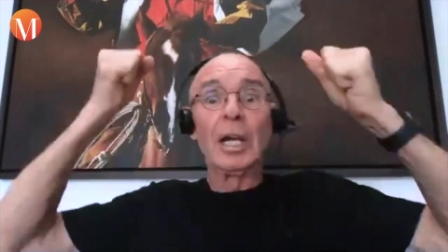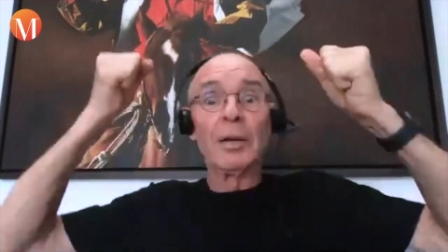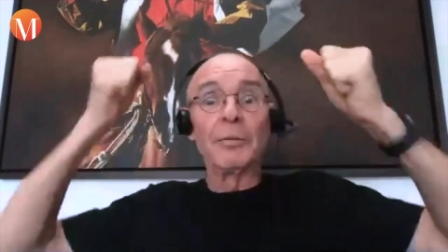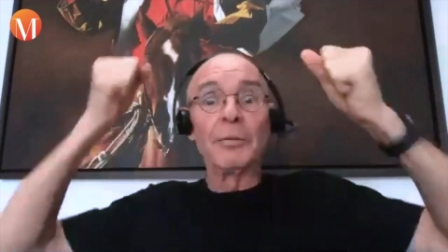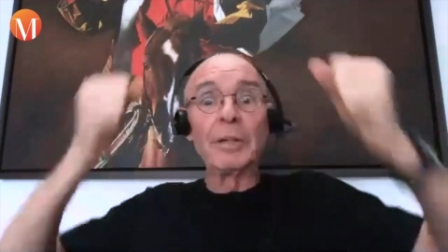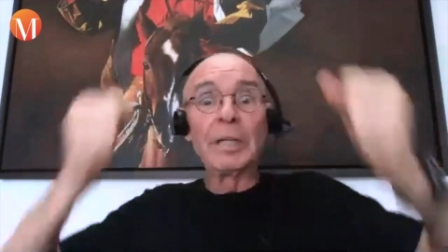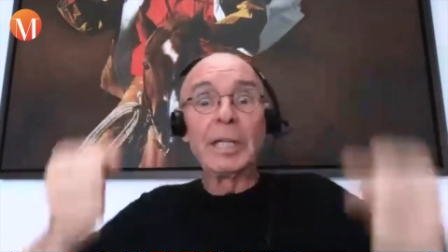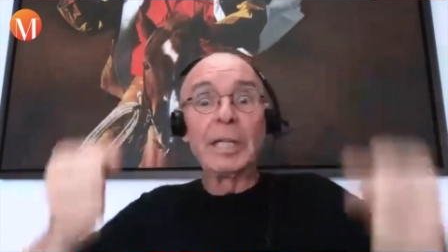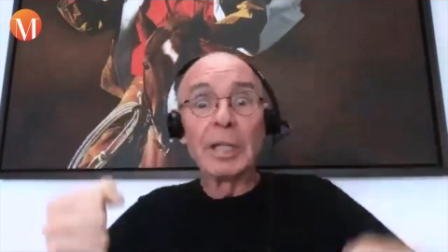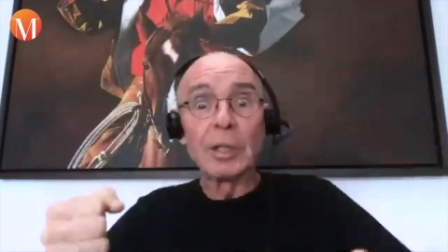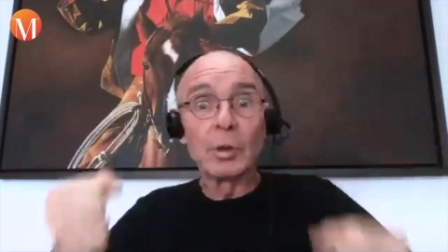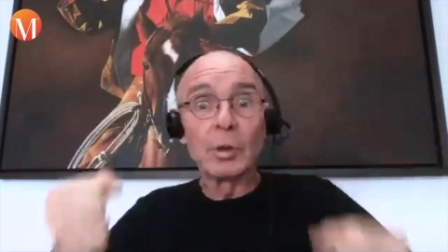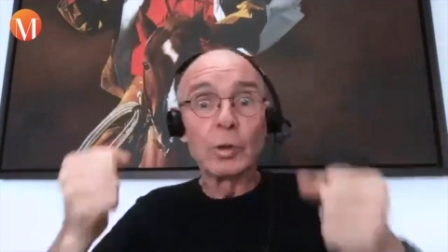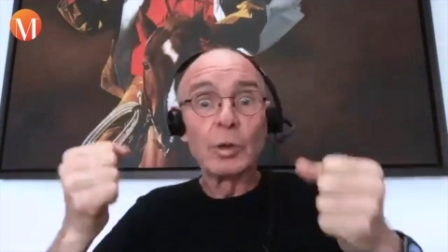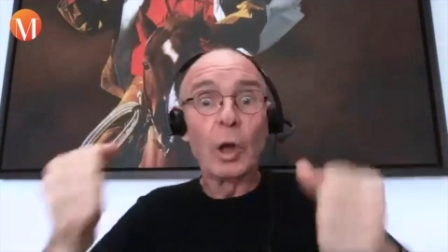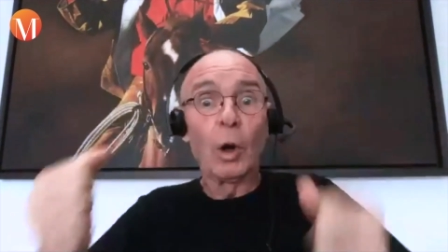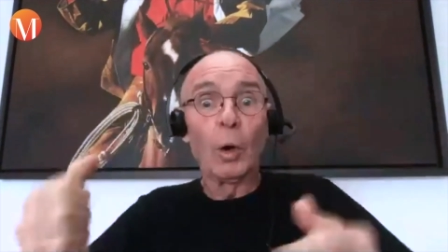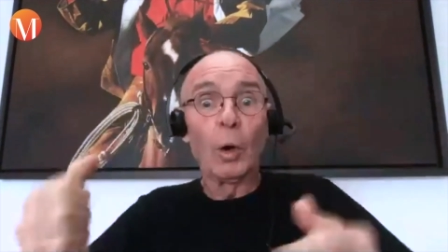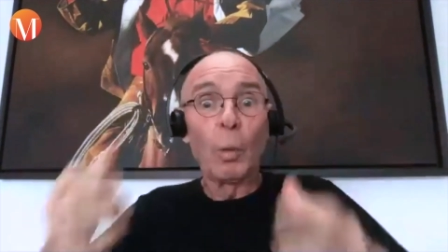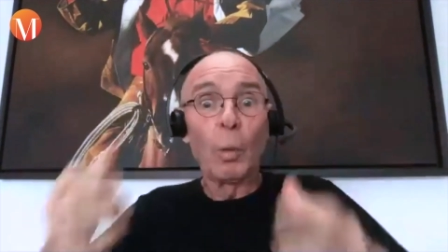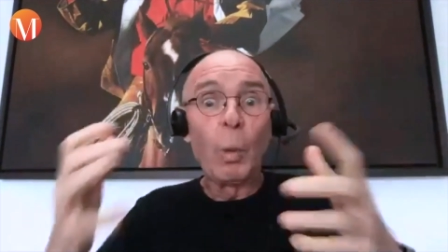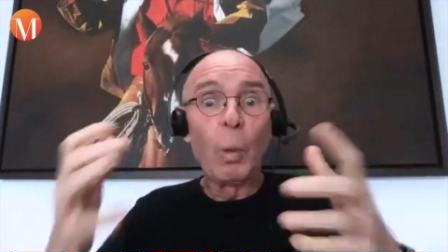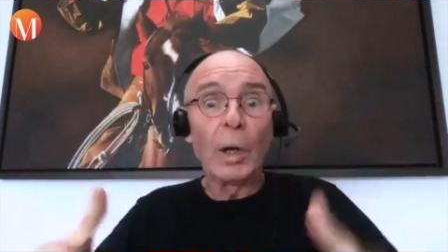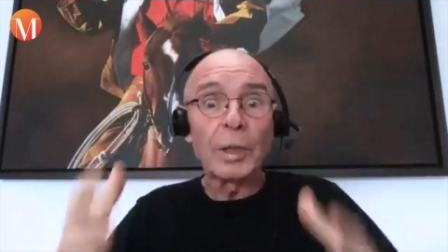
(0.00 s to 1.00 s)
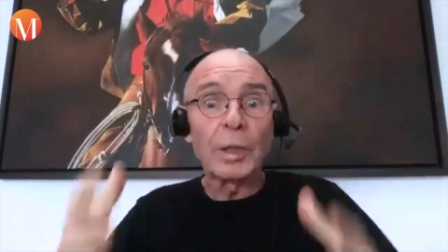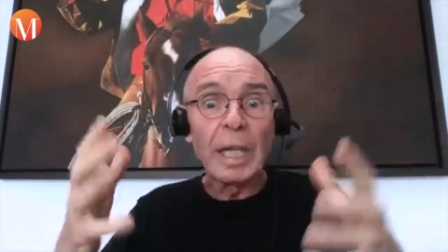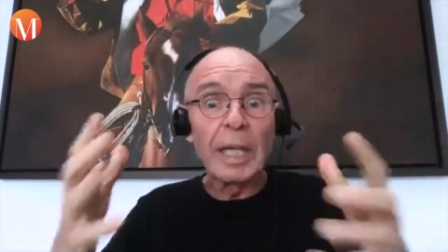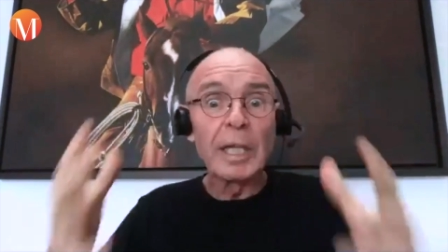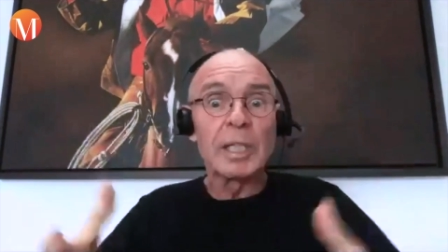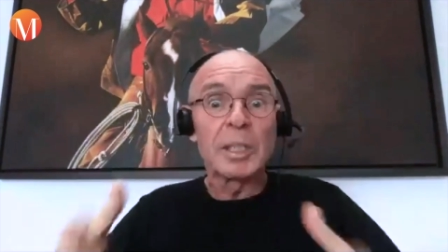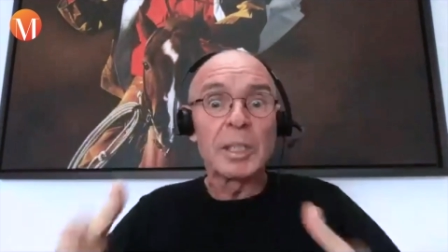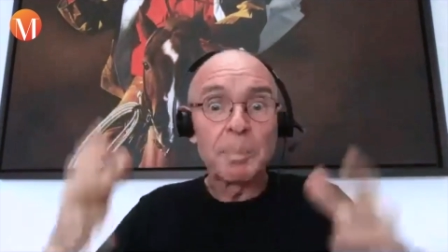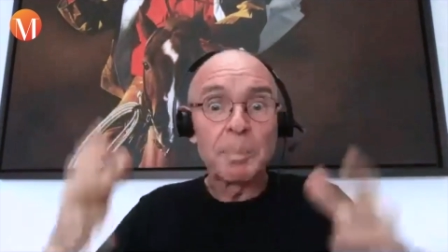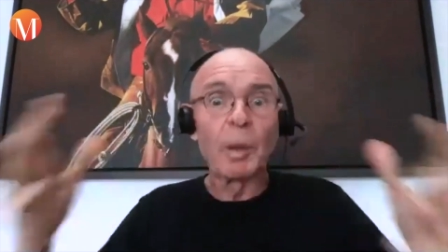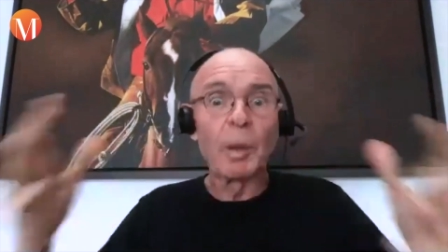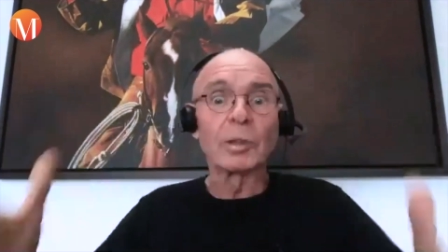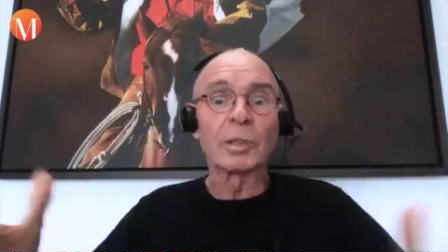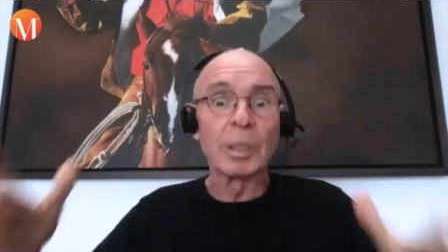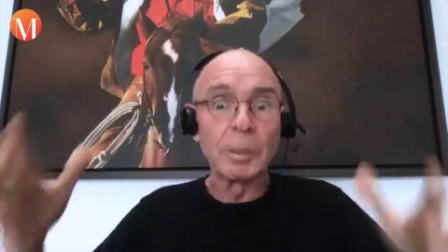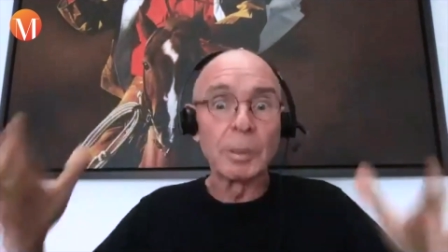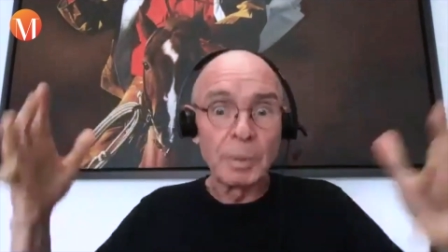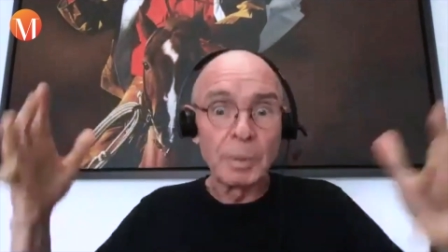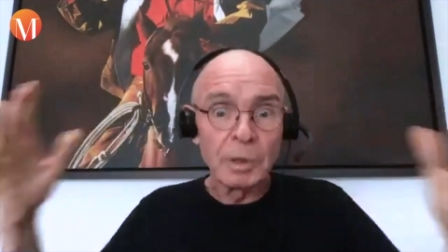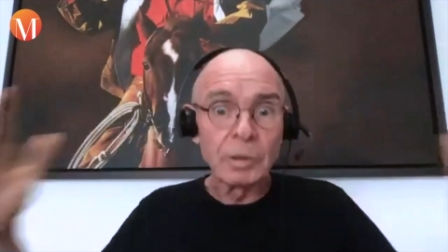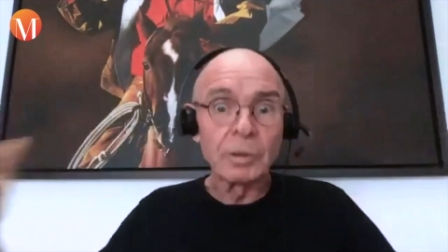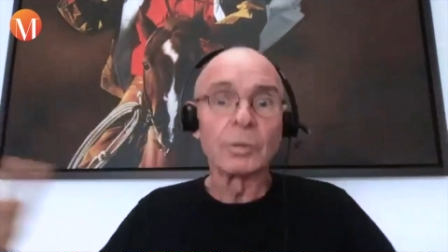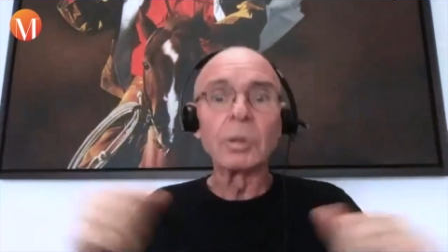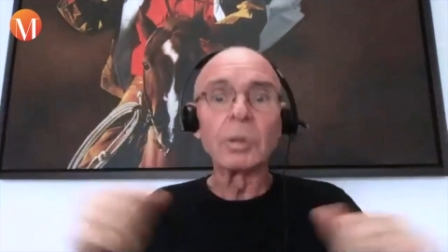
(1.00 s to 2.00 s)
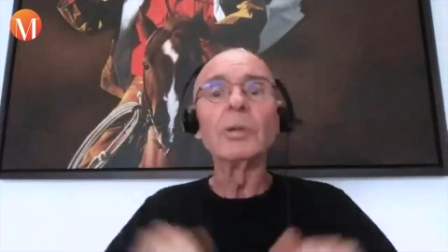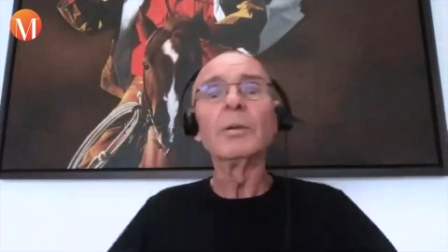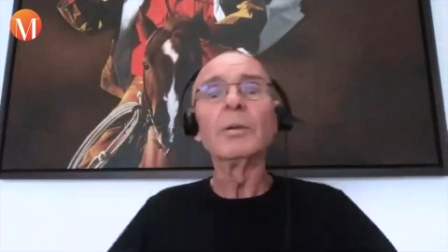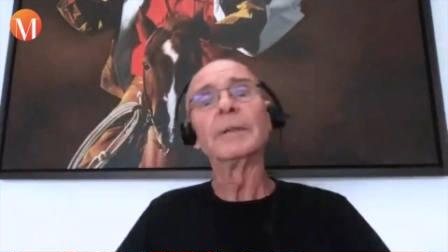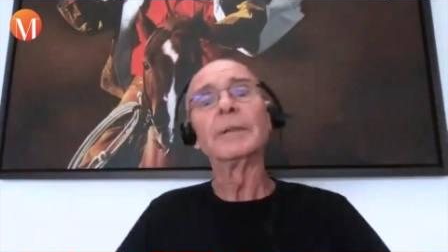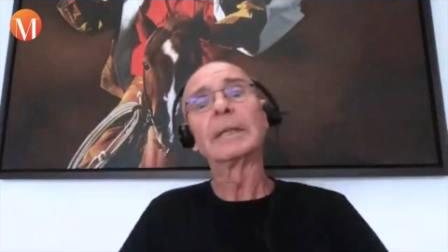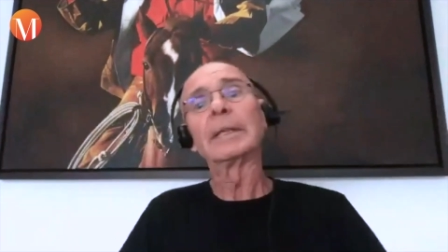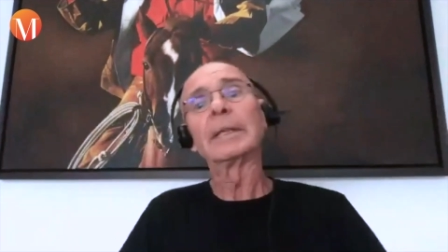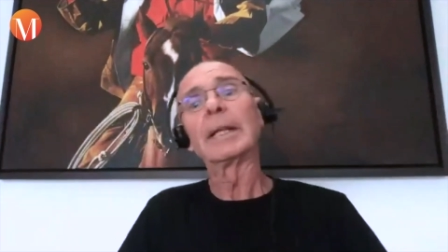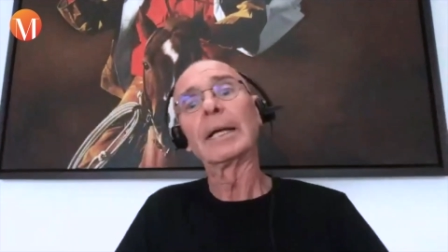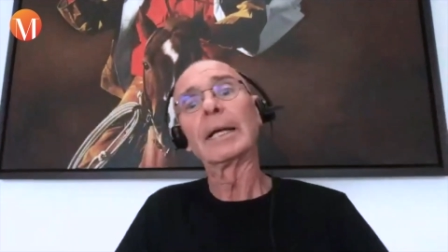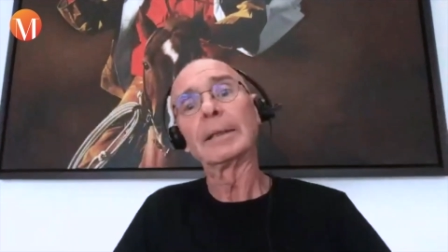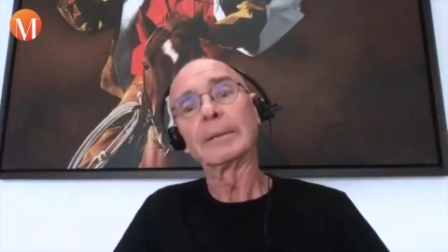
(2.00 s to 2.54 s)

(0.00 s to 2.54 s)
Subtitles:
We need to know what is possible to do with that.